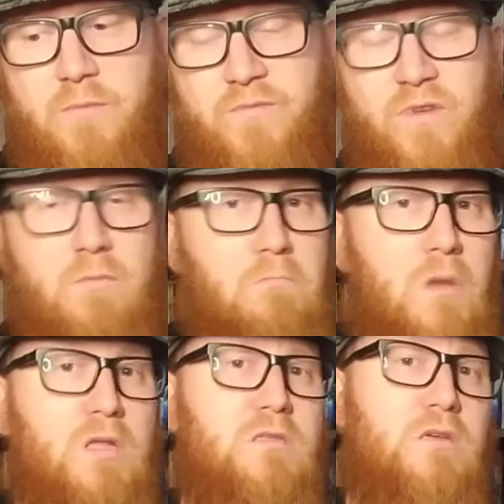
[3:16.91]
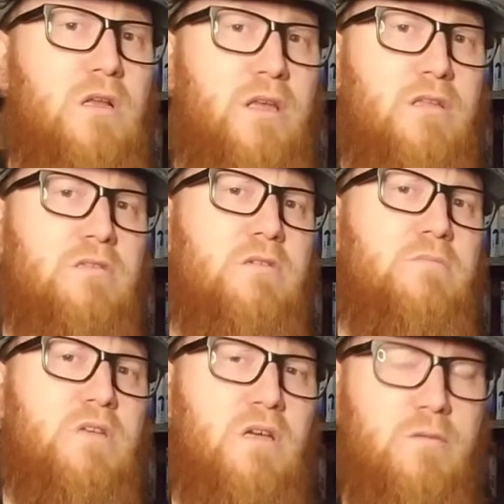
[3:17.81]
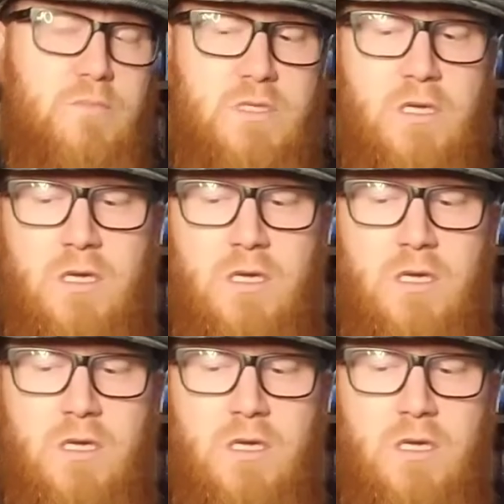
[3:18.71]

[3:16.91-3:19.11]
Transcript: for months on end sometimes,